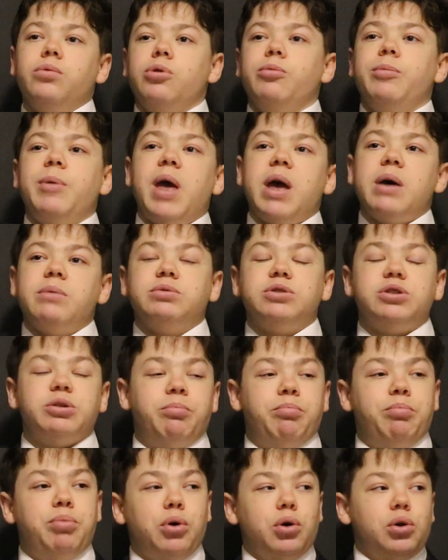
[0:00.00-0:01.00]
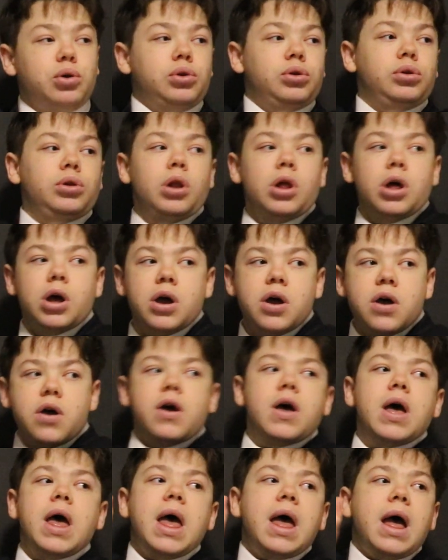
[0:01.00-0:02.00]
will be able to pull
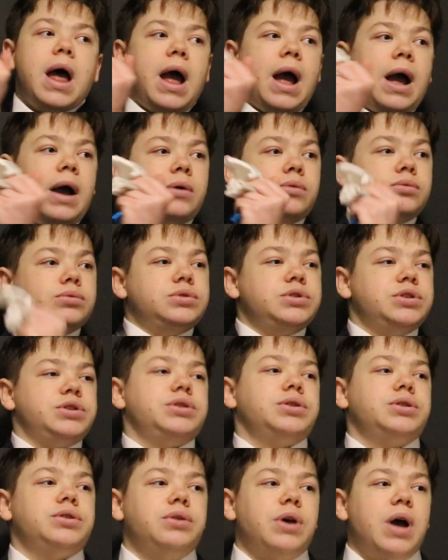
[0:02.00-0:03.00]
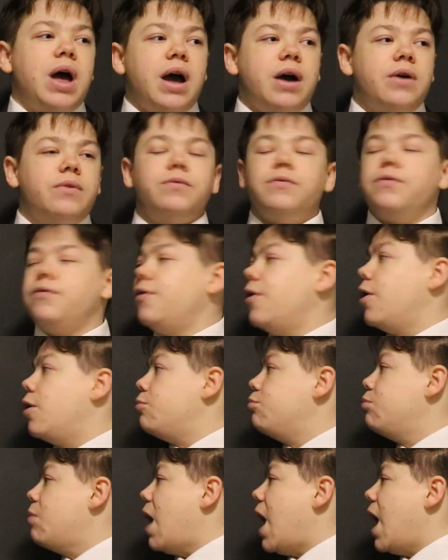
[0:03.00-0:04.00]
out
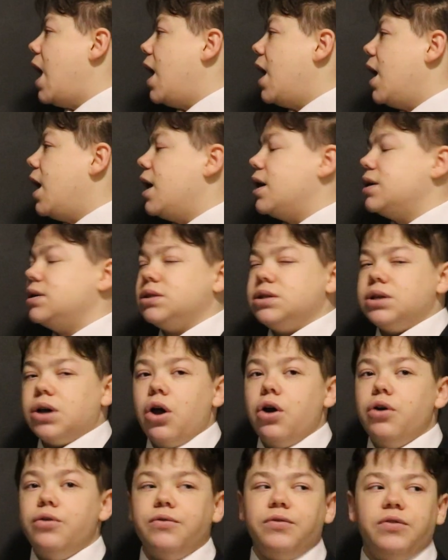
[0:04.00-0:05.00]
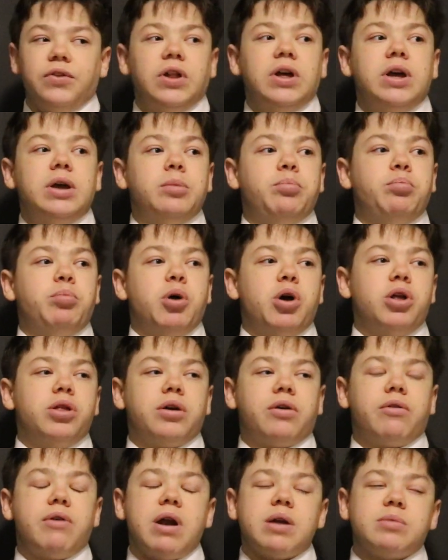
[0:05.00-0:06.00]
from and hopefully put in
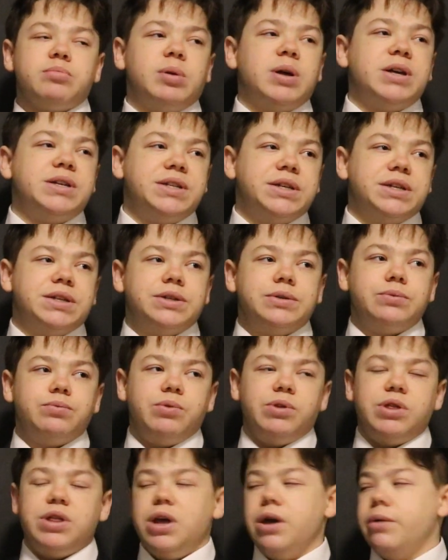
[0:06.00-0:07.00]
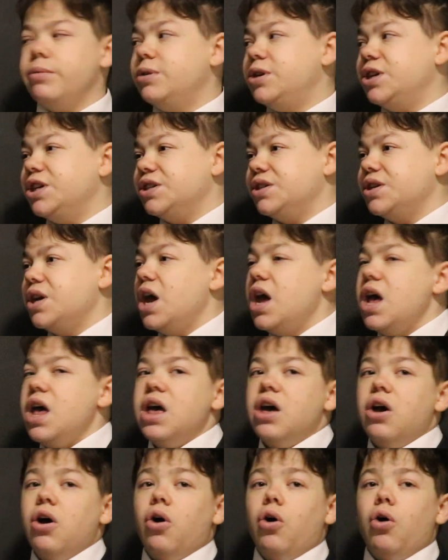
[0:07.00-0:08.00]
the correct places with the images.
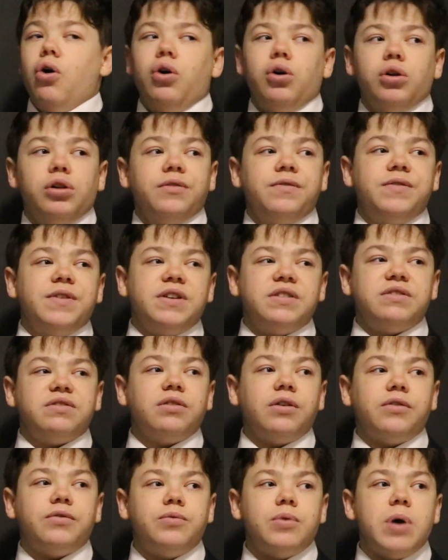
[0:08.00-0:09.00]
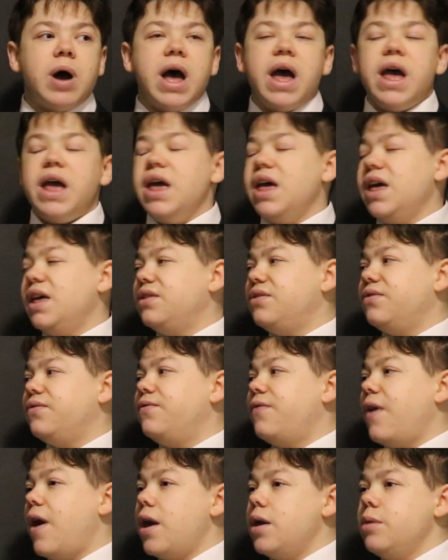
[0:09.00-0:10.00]
All of this software is
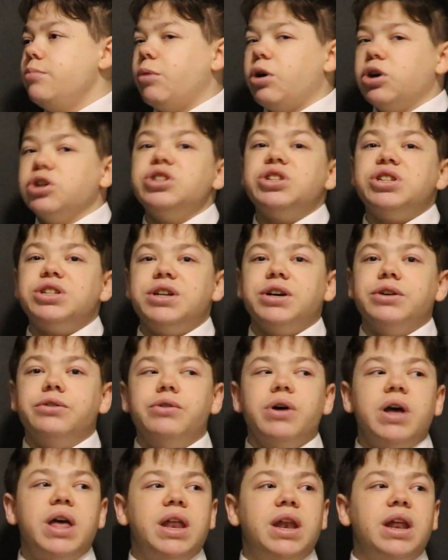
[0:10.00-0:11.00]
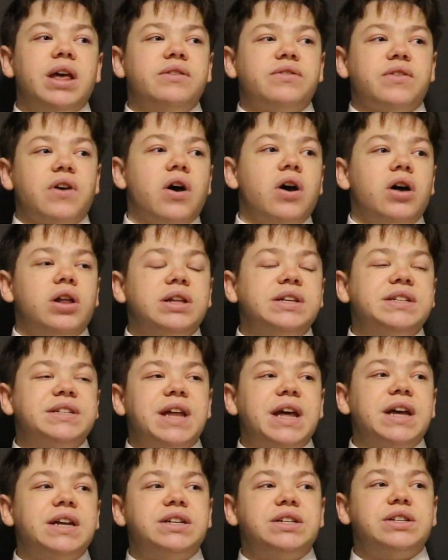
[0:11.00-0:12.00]
very much still in its early
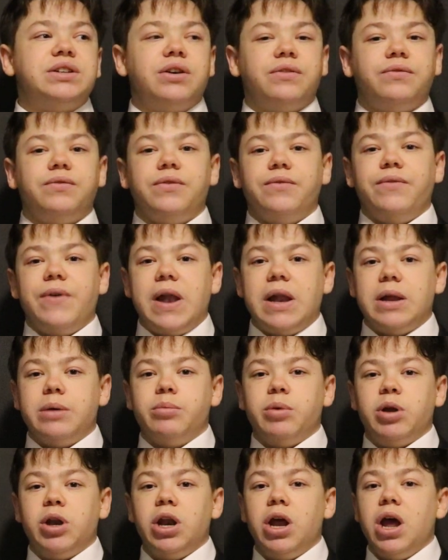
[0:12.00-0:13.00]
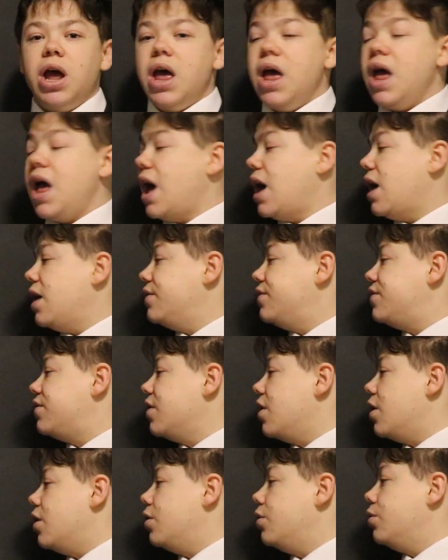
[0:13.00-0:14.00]
stages of development, and
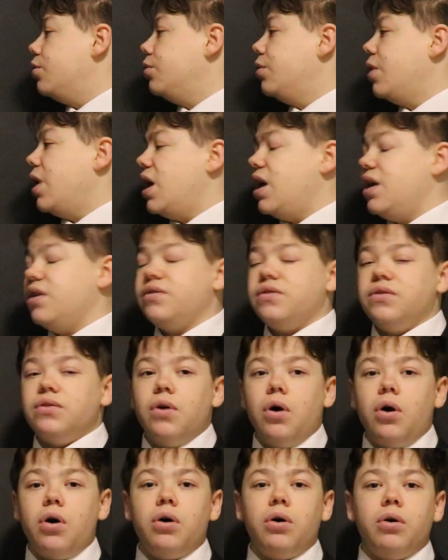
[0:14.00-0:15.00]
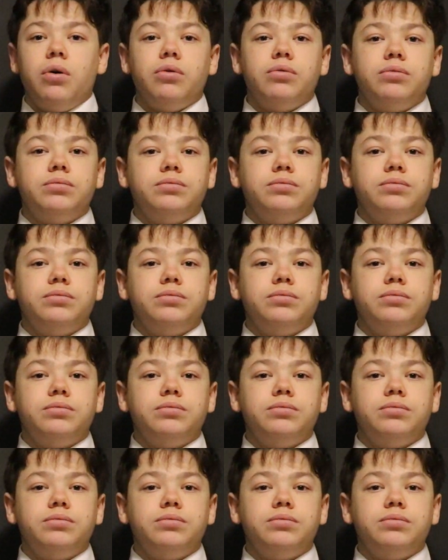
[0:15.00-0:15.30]
so it's not